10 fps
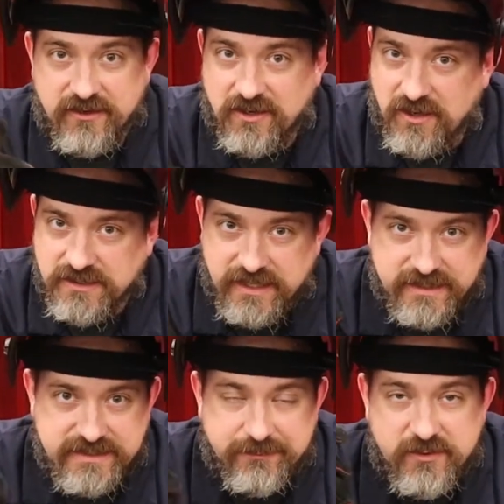your
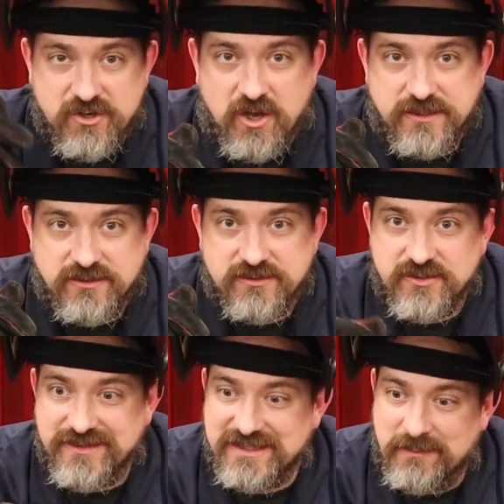contact tip, your nozzle,
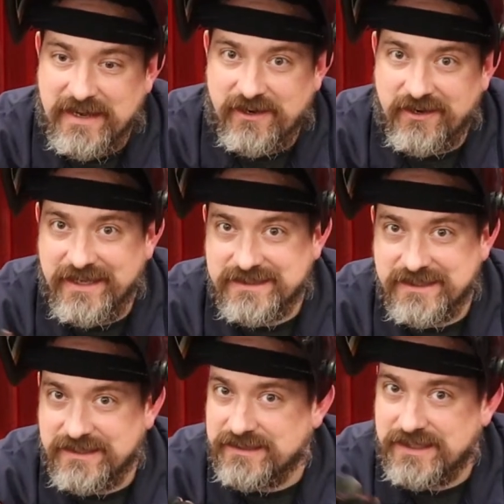so the spatter hits
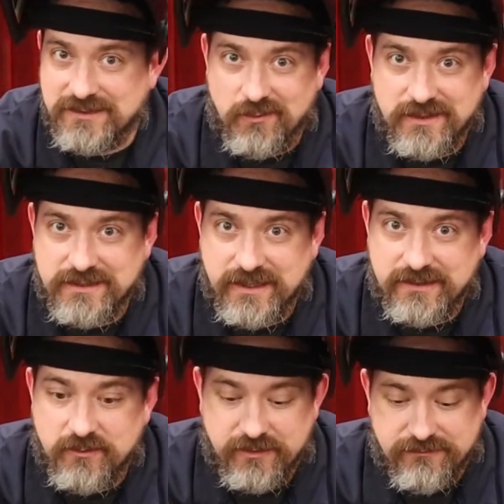it, doesn't want to stick to it,